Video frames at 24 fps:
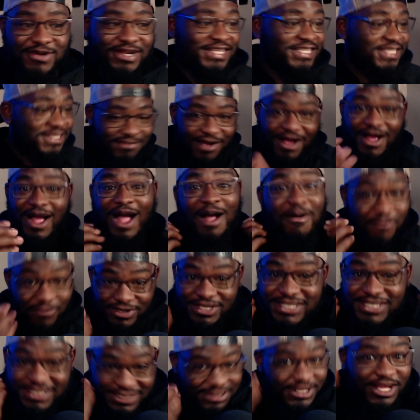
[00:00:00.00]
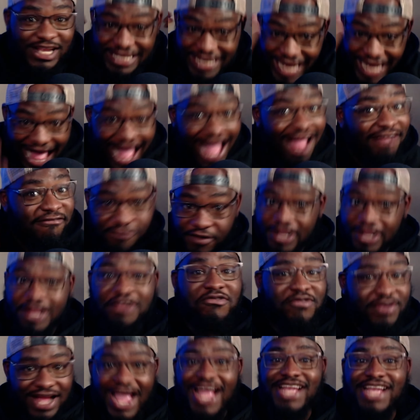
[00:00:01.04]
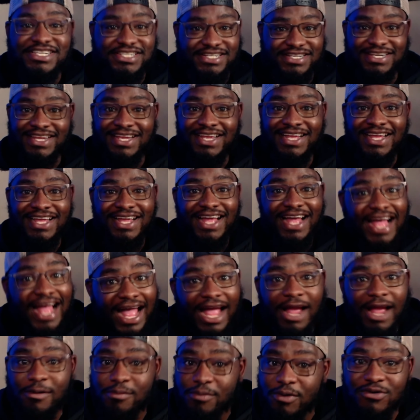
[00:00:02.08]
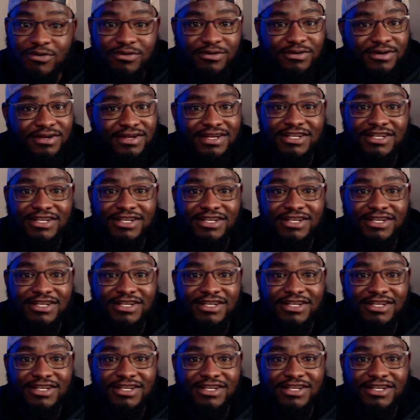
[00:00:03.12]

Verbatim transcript: This is my I'm, this is a live fucking reaction. All right, bro.